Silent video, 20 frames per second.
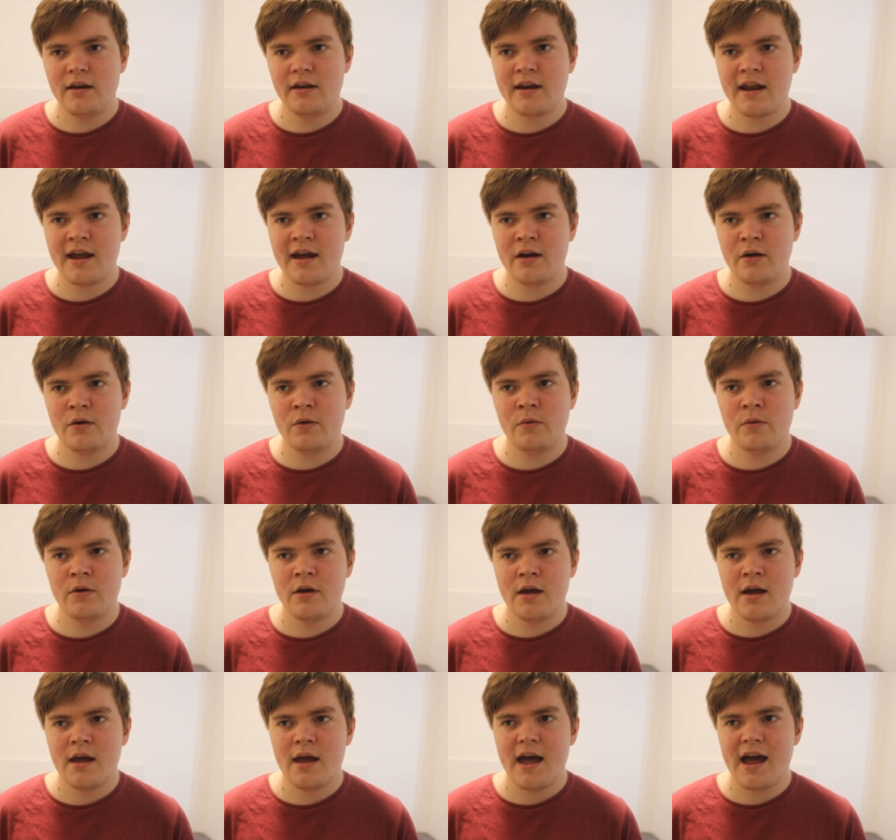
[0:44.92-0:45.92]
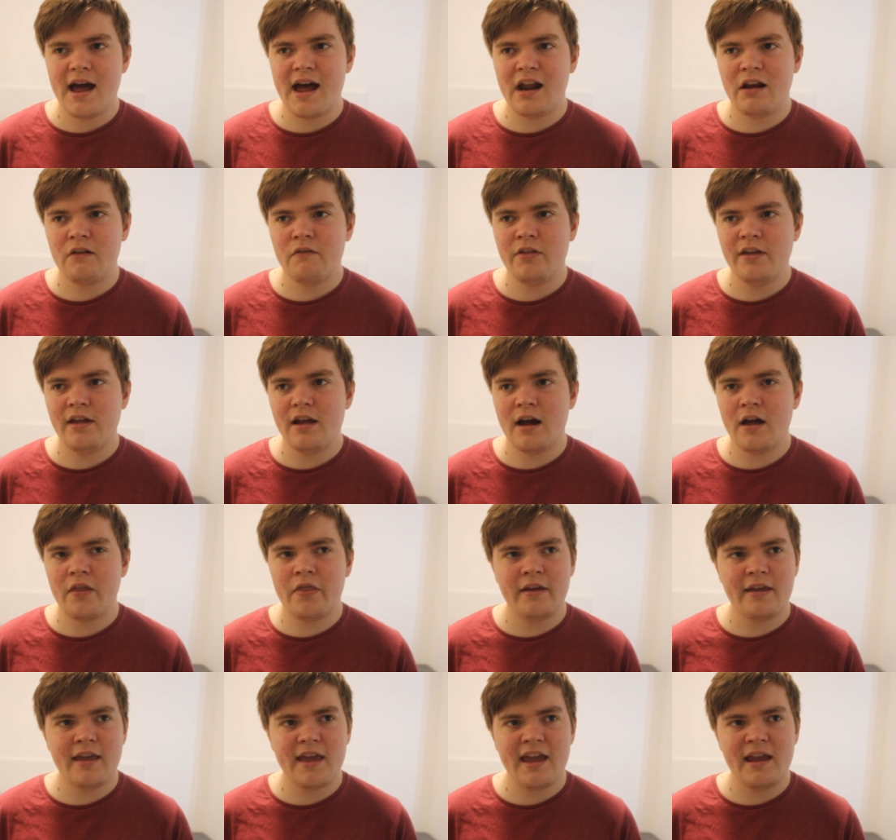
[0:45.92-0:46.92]
Now, out of the
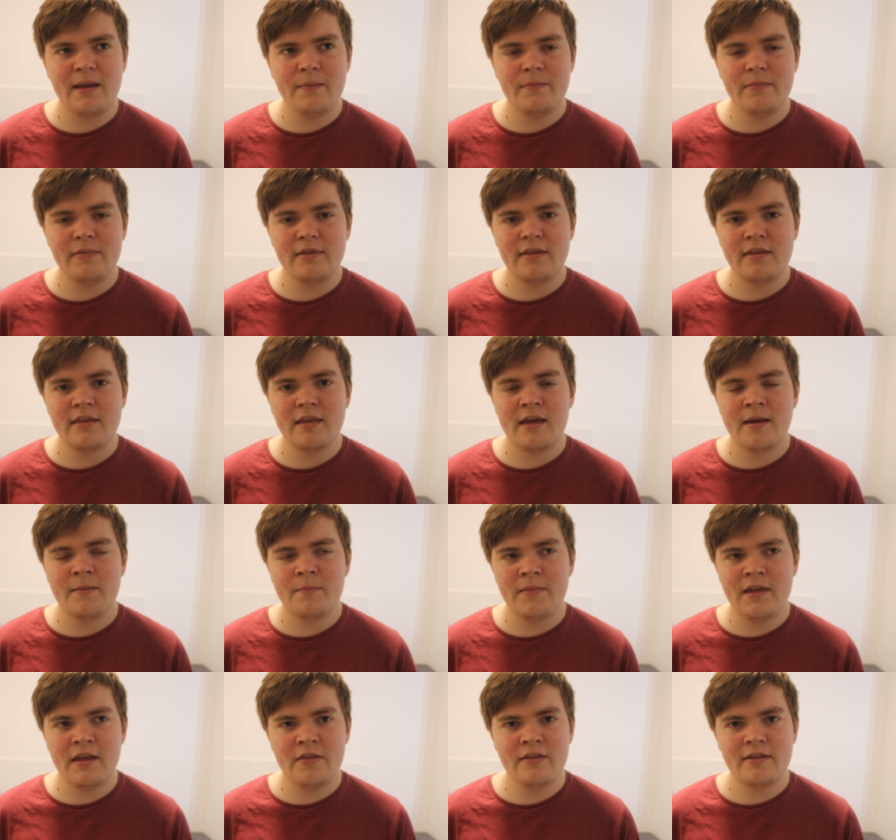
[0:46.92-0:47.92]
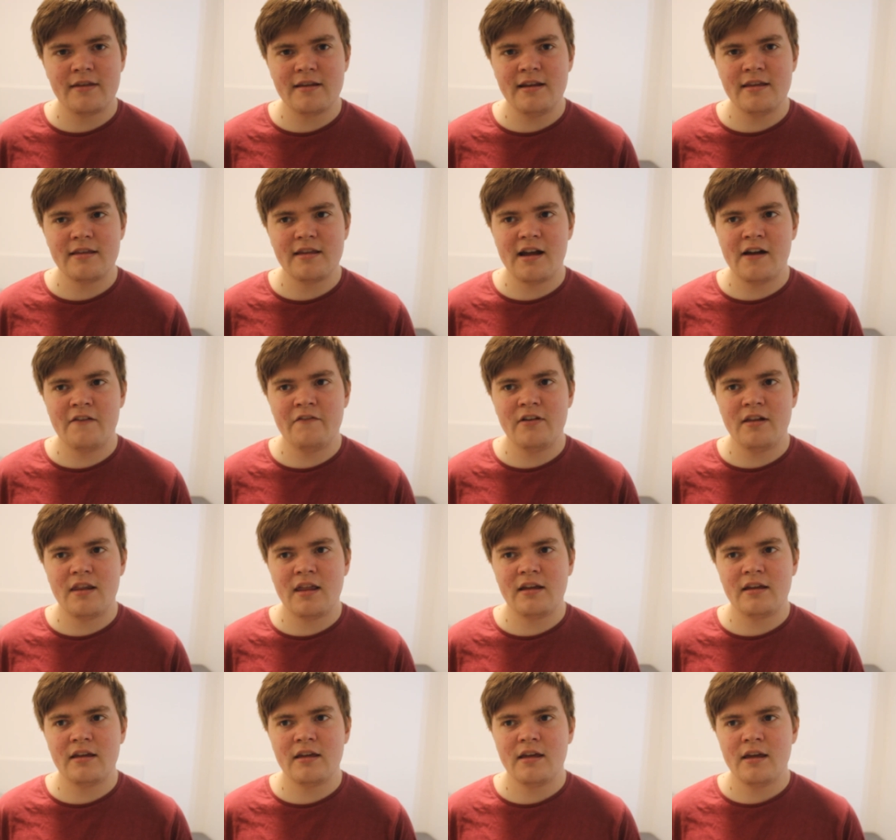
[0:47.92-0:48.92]
other games um, in this list, I feel
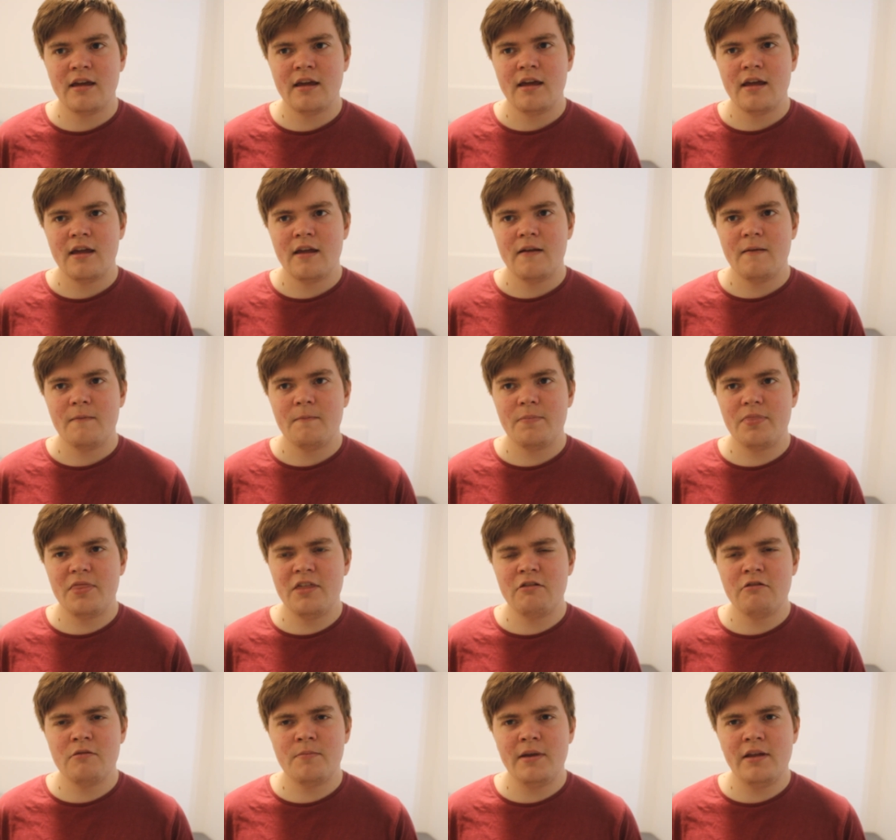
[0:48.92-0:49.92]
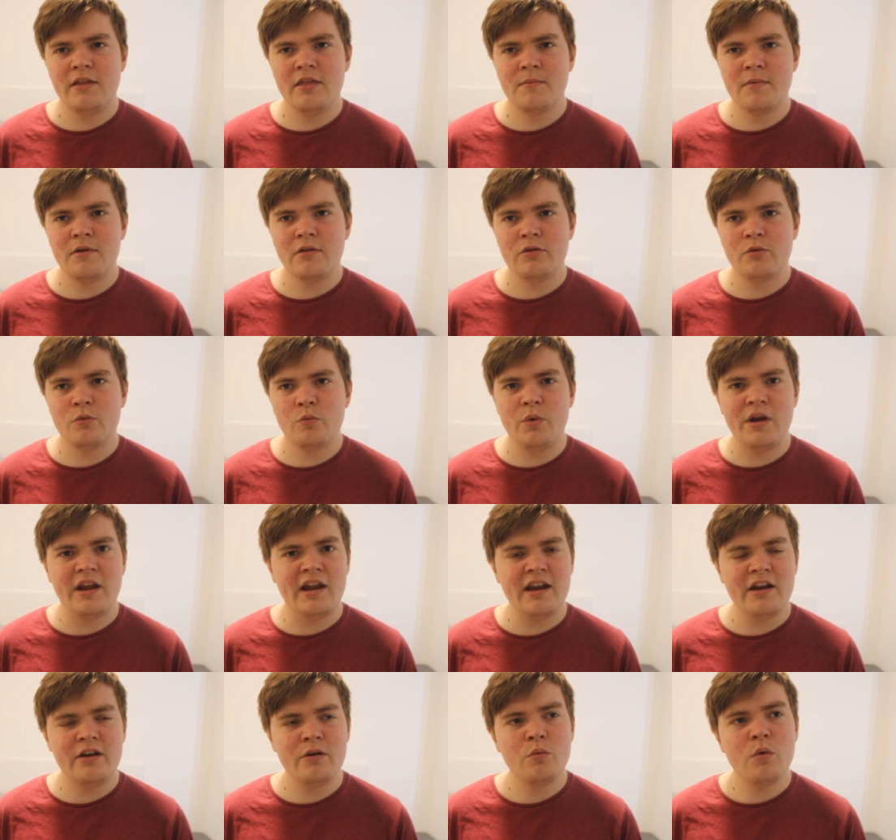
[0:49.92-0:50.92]
like this would be the most
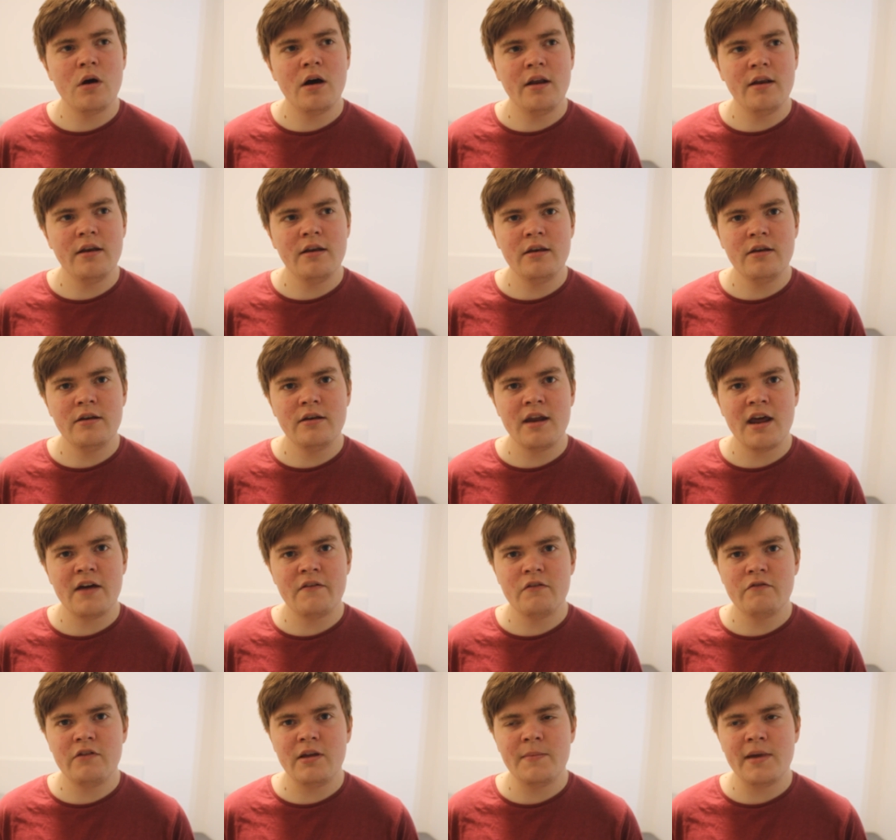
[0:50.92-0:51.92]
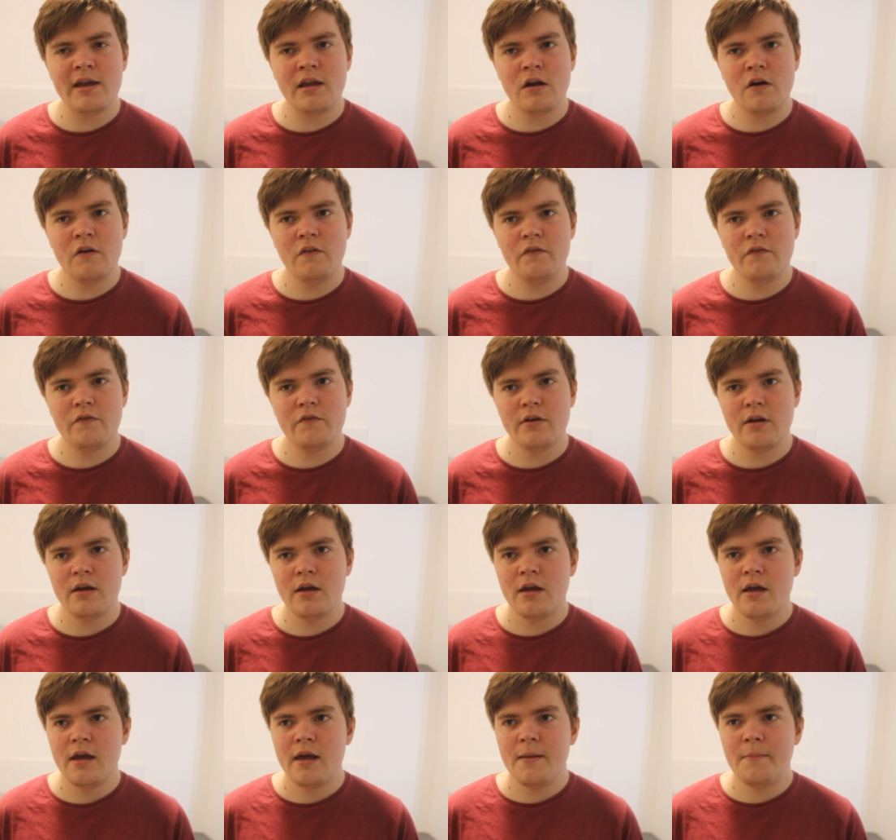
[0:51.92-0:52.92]
weird one to have a remake of,
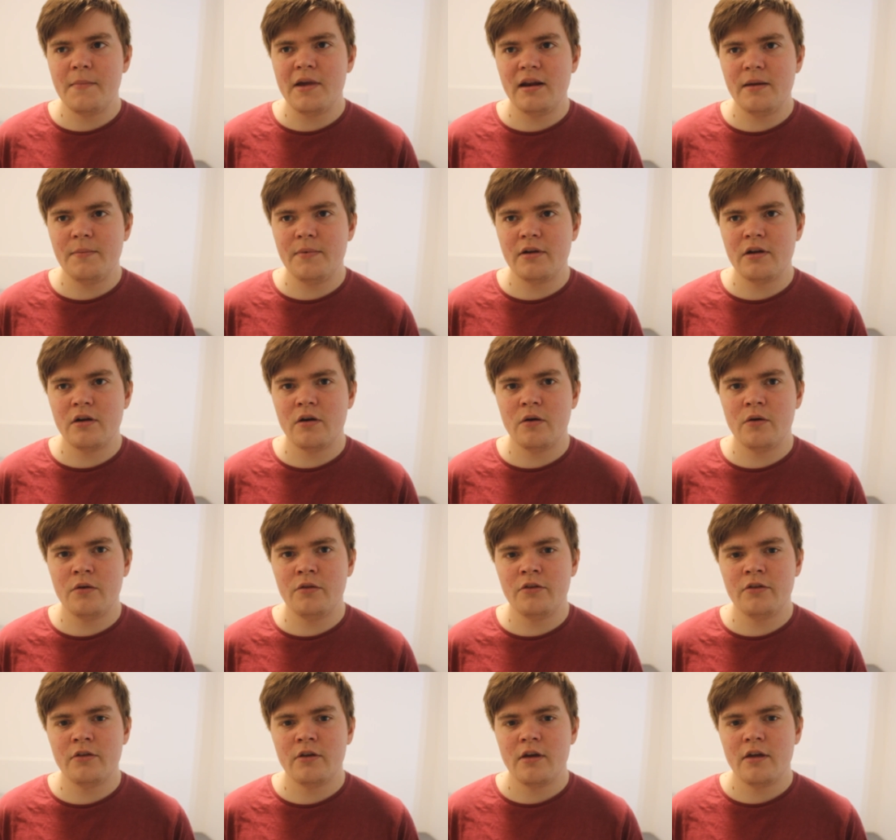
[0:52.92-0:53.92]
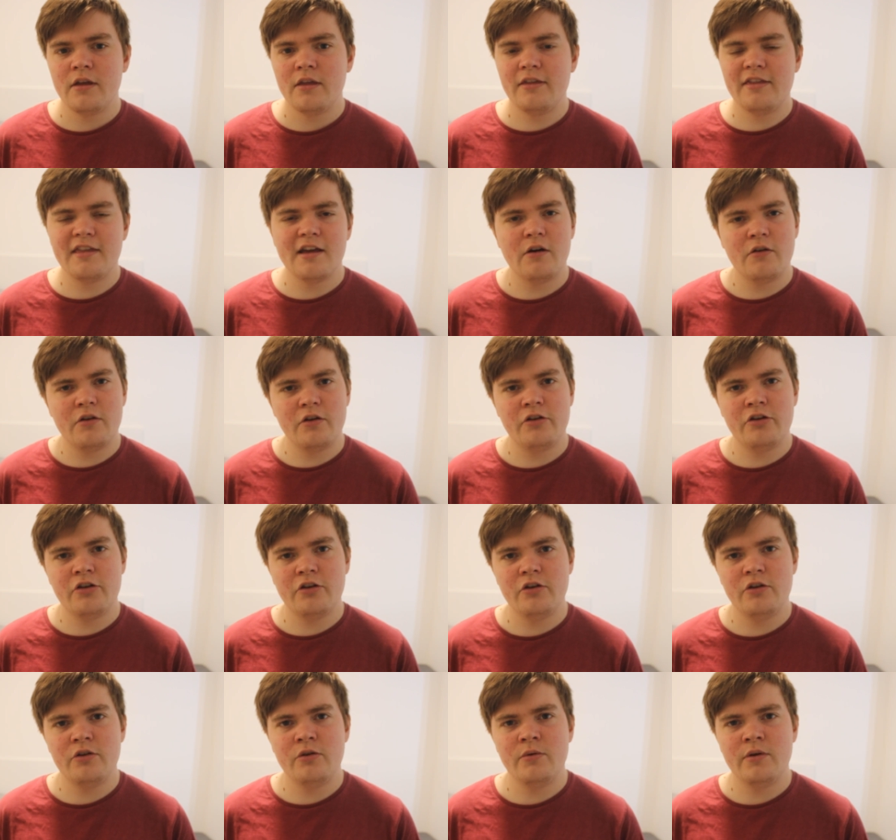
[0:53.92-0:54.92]
mainly because Zelda
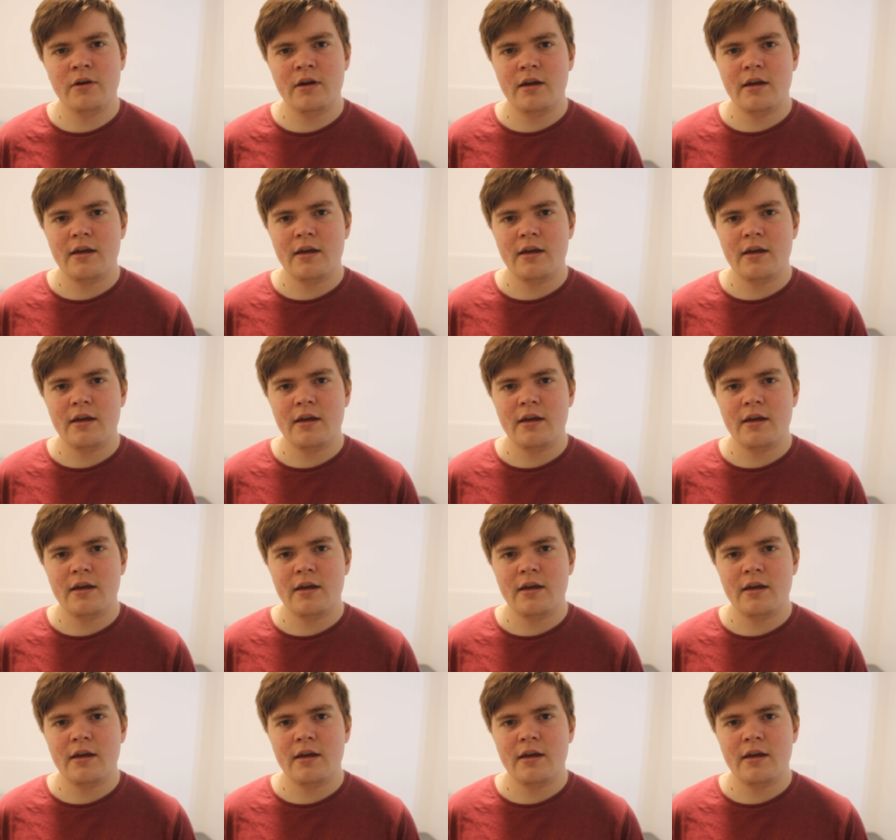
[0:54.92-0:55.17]
2